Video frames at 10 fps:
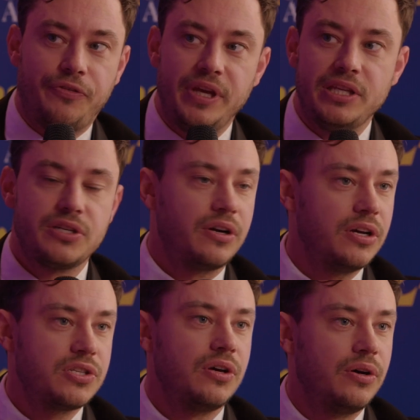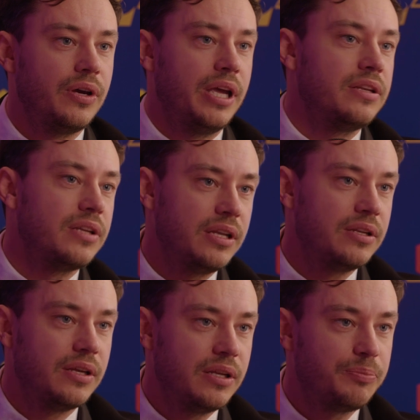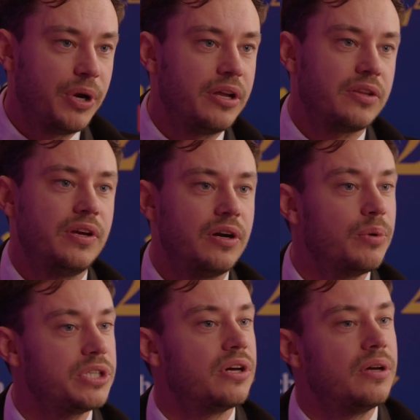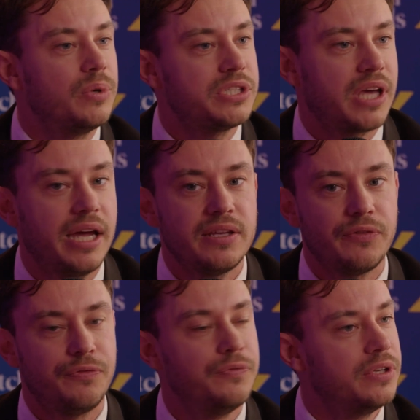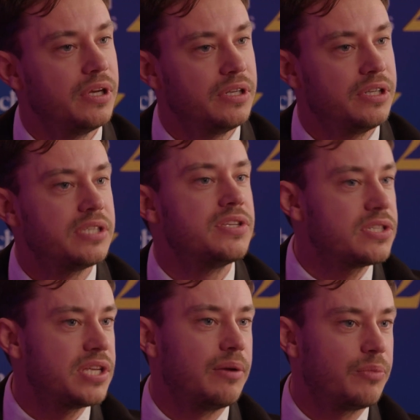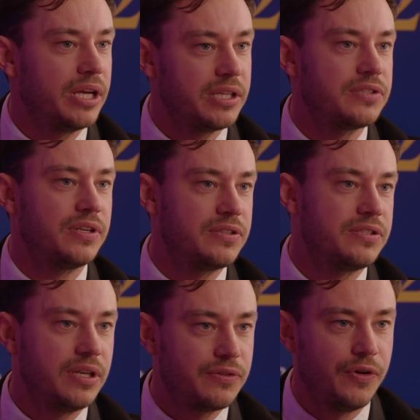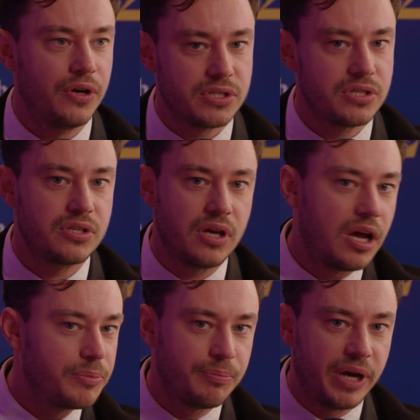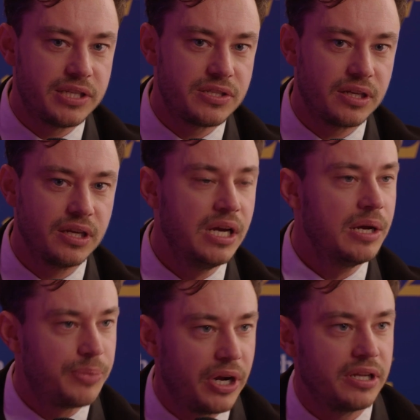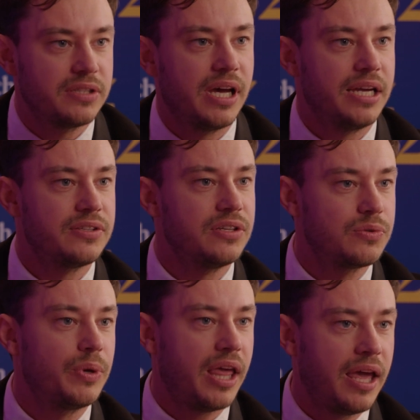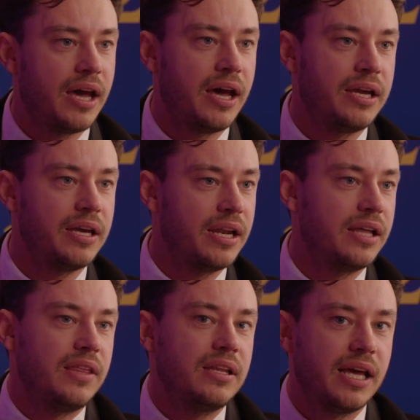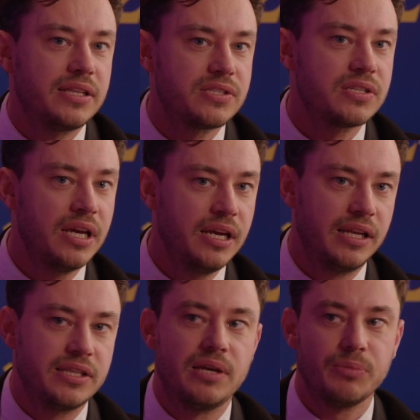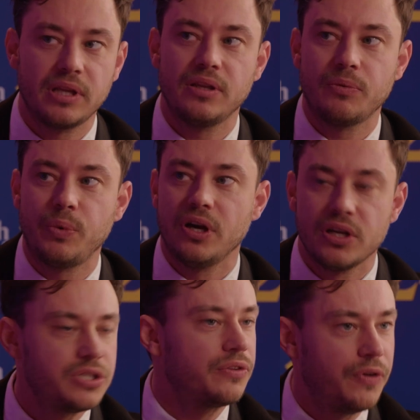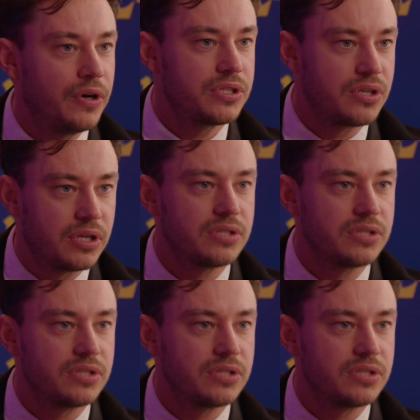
feature also in Producthero, which kind of does the same, right? It focuses on optimizing product titles with AI, and I think that's something that we all should focus on